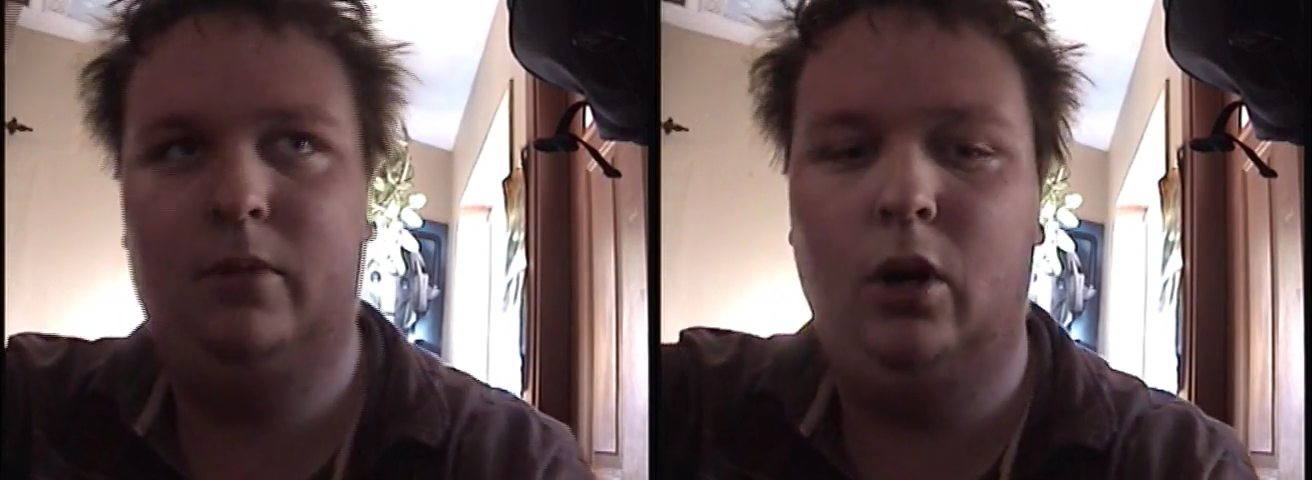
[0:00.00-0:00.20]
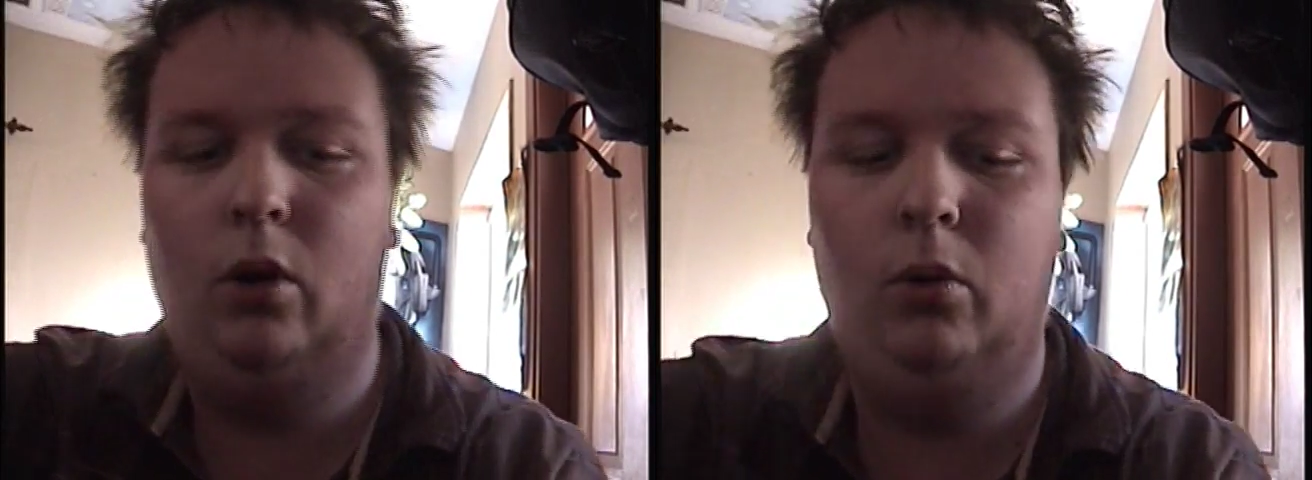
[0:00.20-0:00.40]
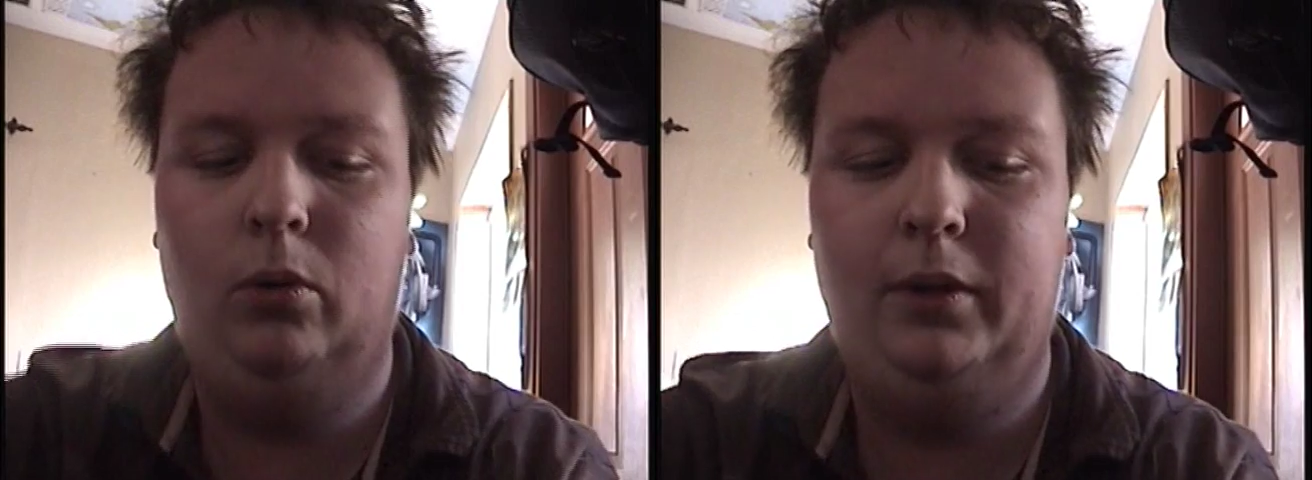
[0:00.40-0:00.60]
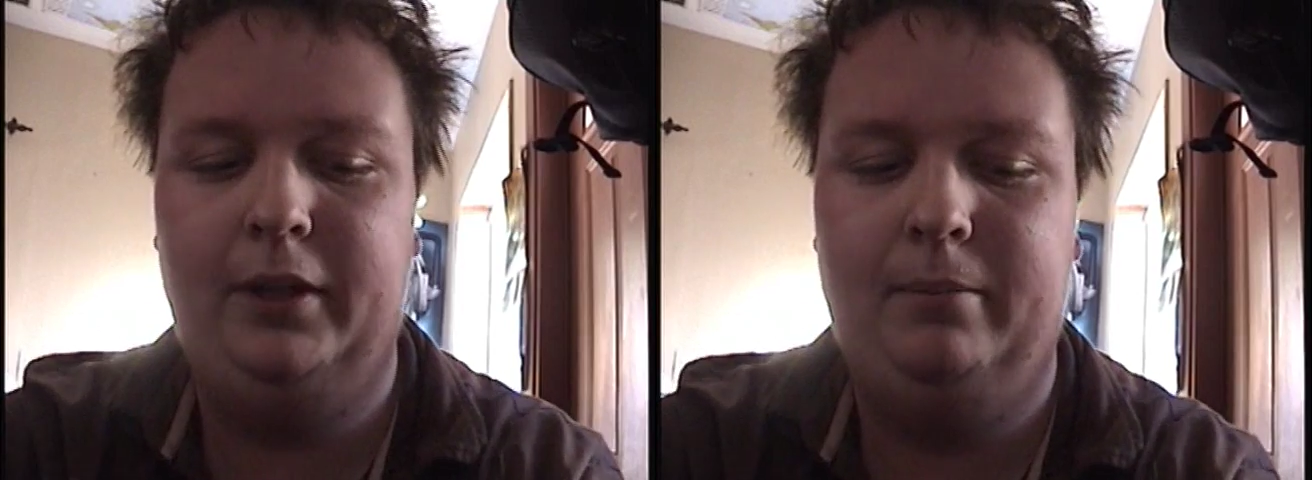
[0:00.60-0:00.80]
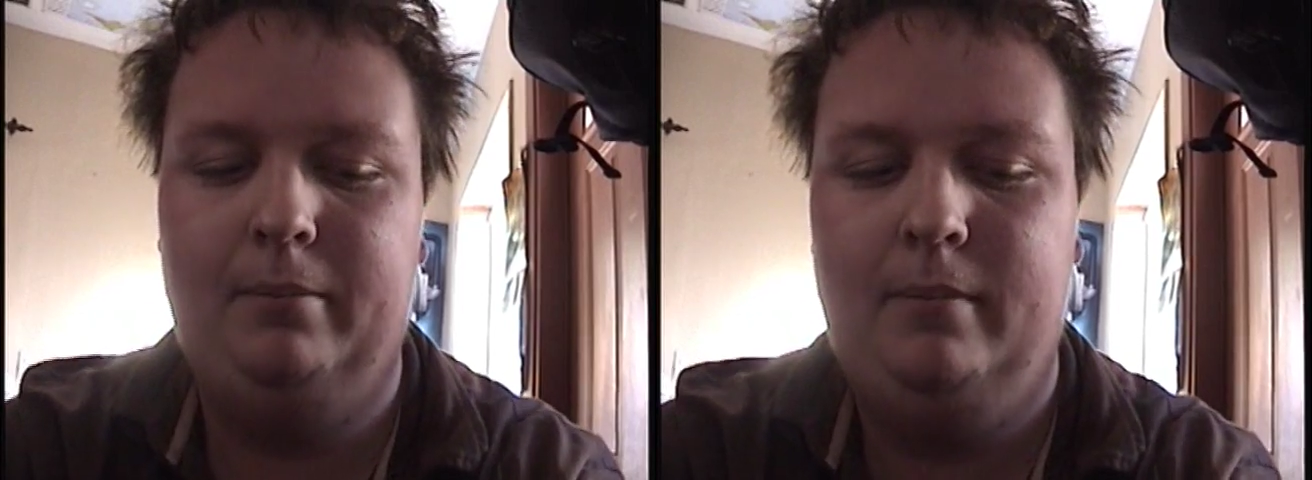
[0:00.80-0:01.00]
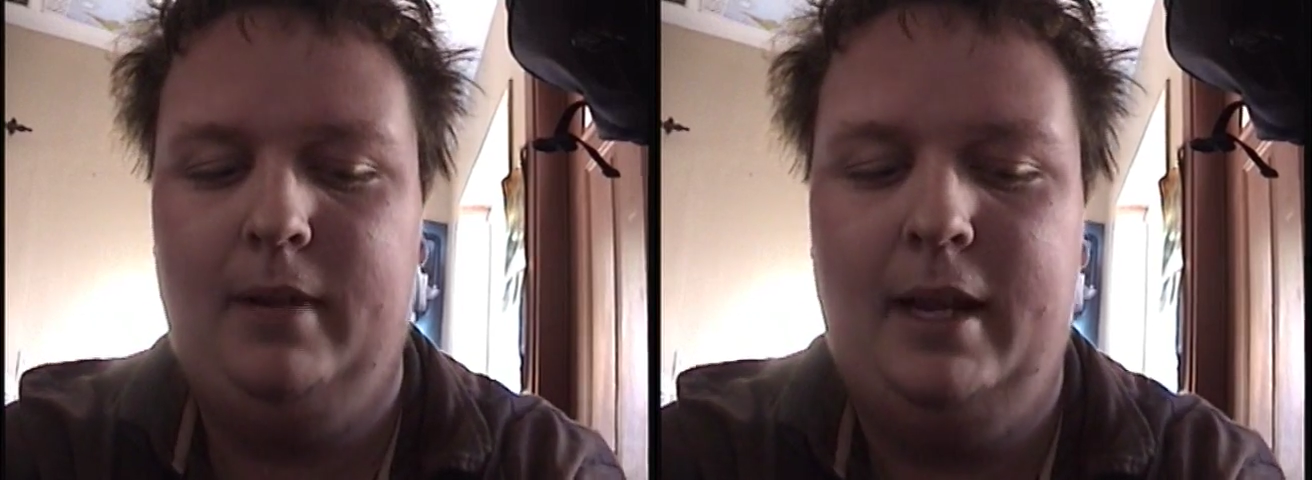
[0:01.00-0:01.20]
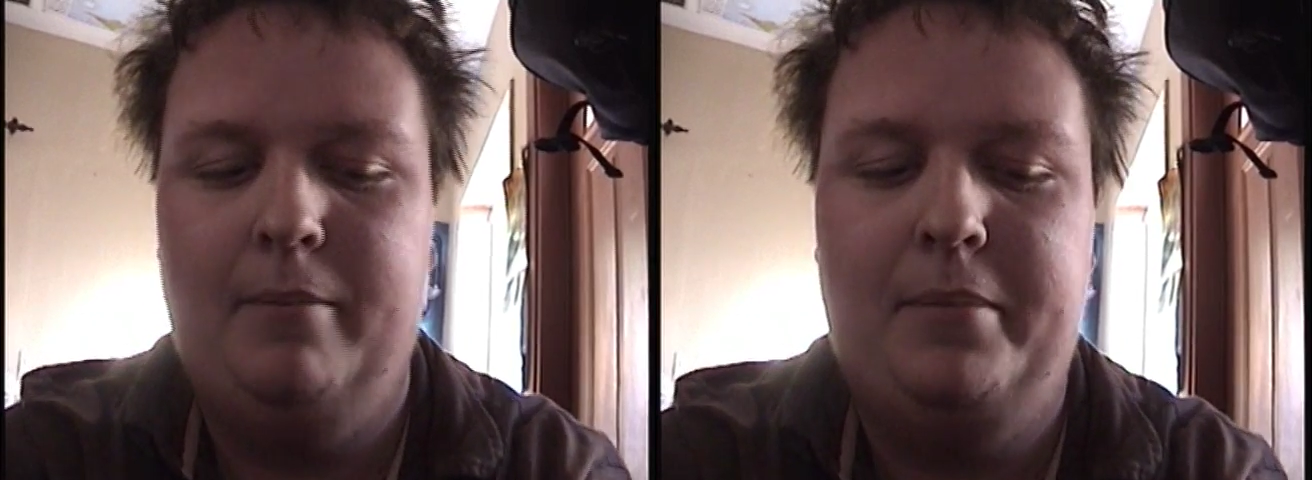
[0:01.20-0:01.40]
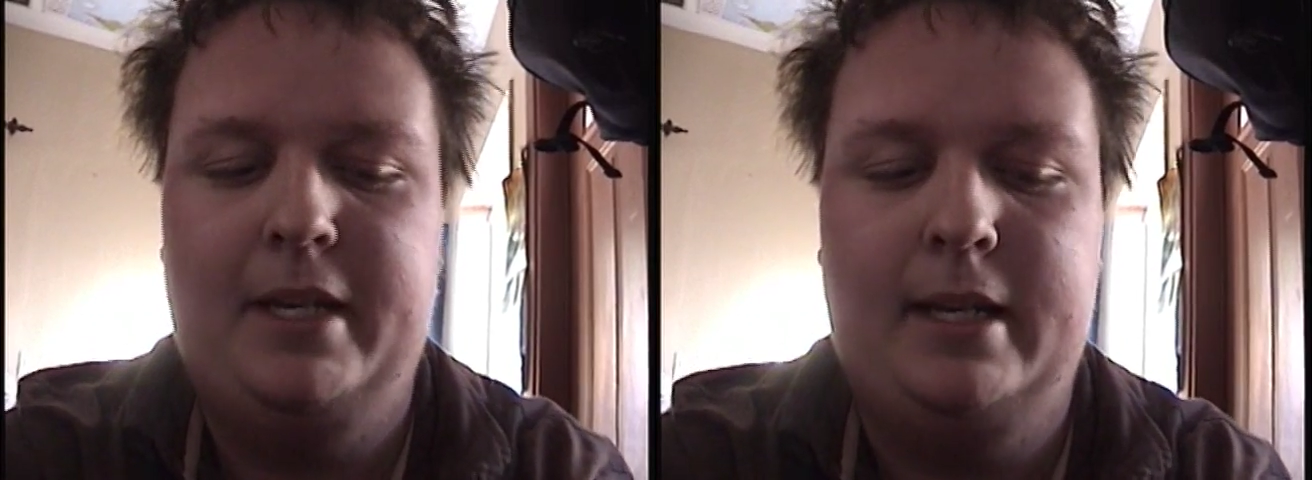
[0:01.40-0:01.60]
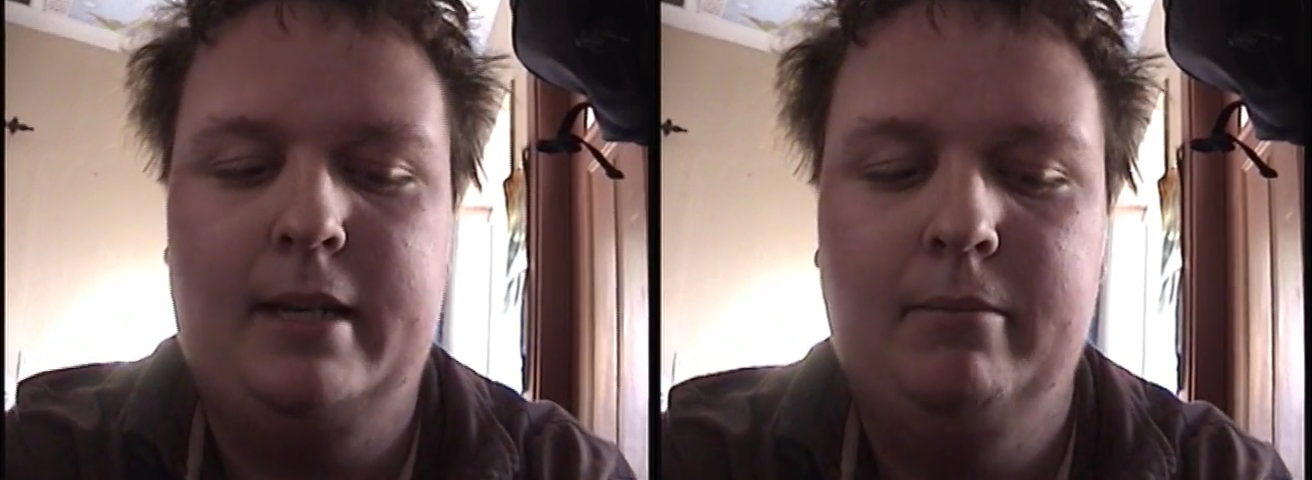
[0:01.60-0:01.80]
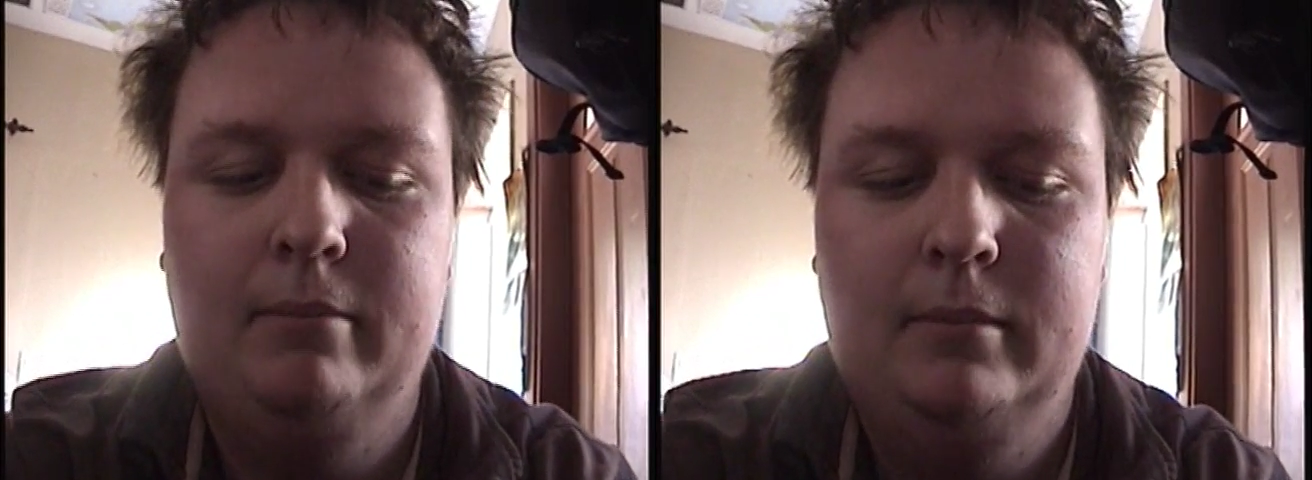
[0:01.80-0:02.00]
cold and empty,